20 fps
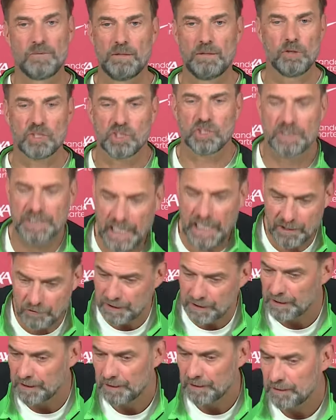It was not
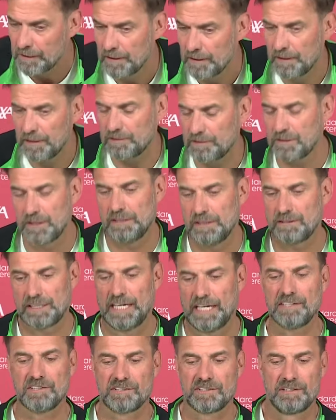tiring. It's
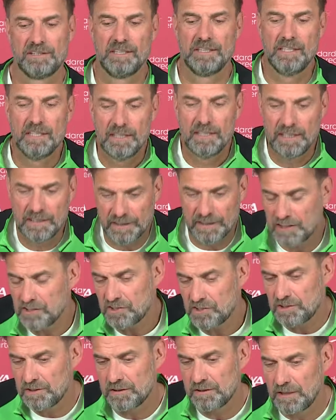intense. It
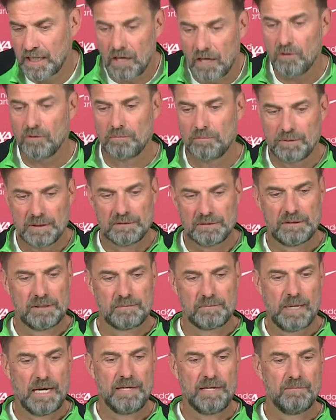is now.
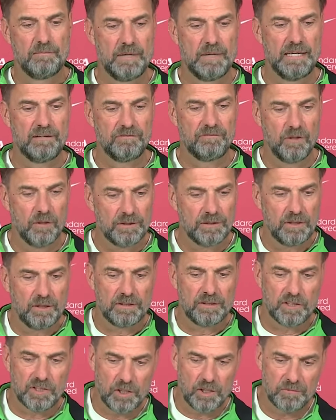It's my fault,
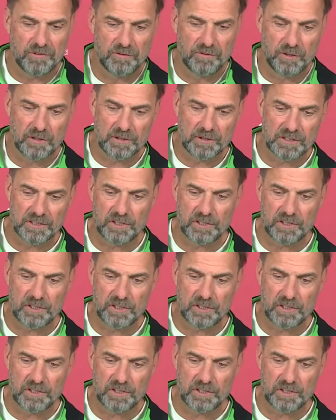not the job's fault.